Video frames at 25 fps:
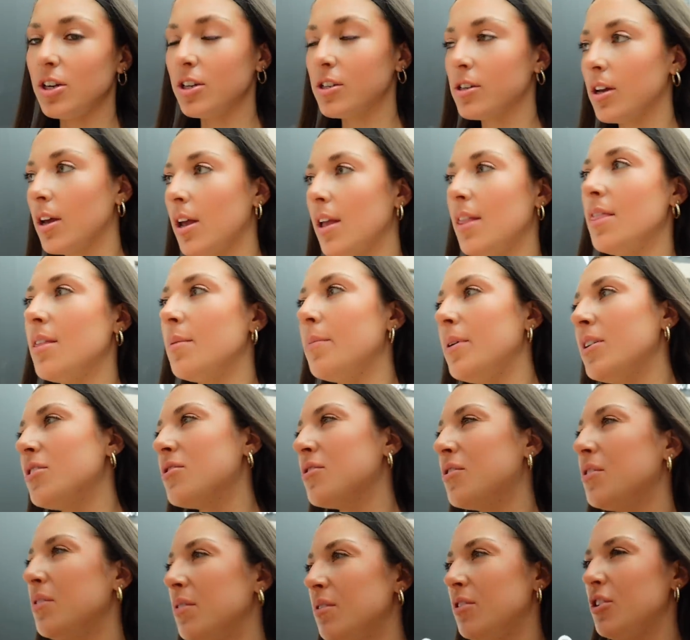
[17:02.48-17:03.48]
It's like in the
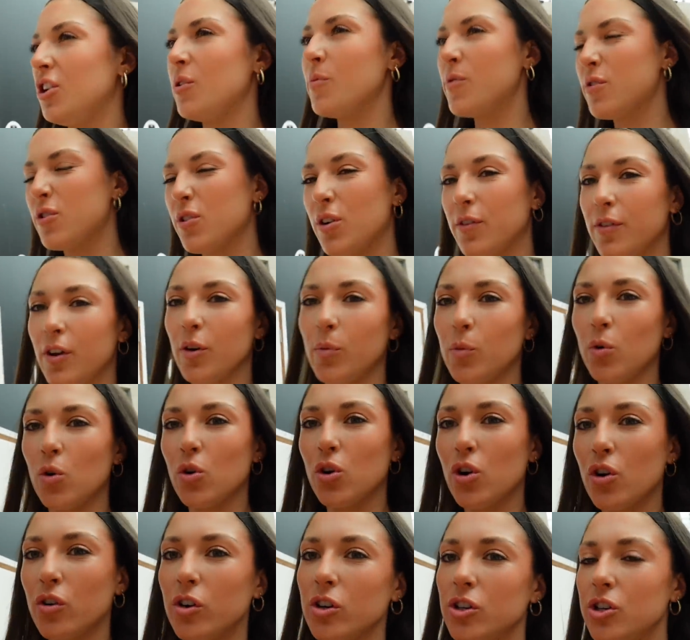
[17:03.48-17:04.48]
middle. You sort of like
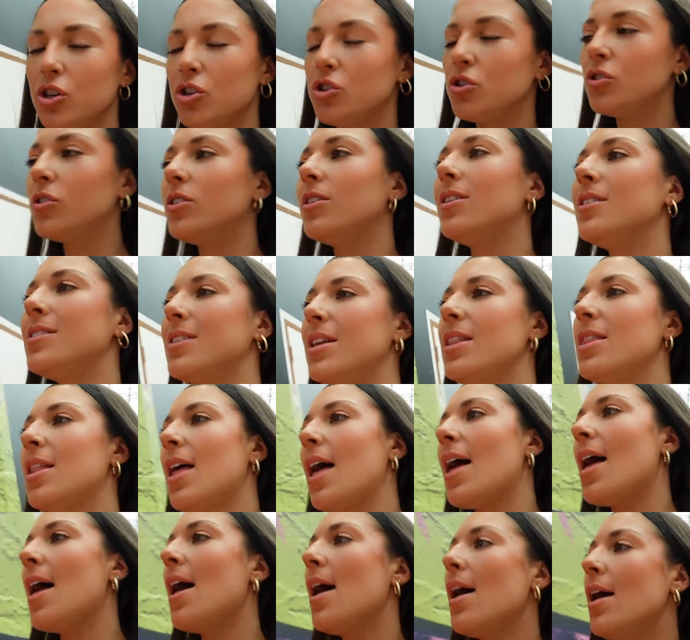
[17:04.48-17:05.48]
walk across the tunnels in
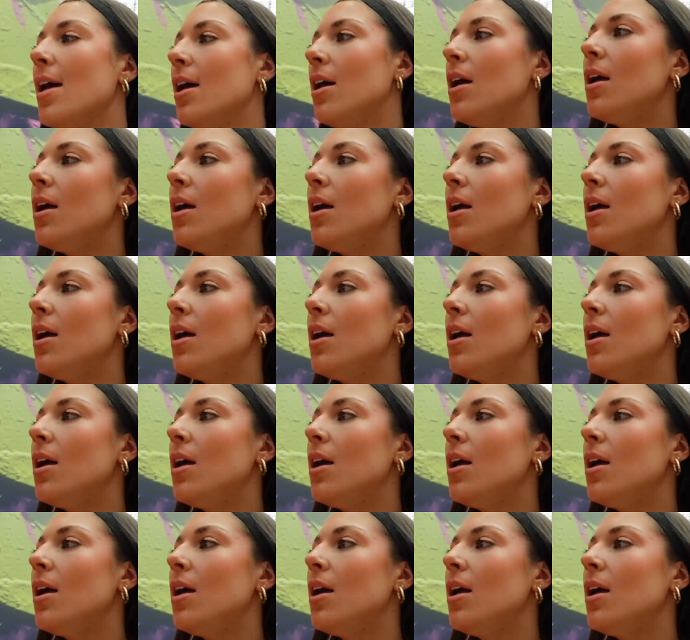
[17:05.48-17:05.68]
there.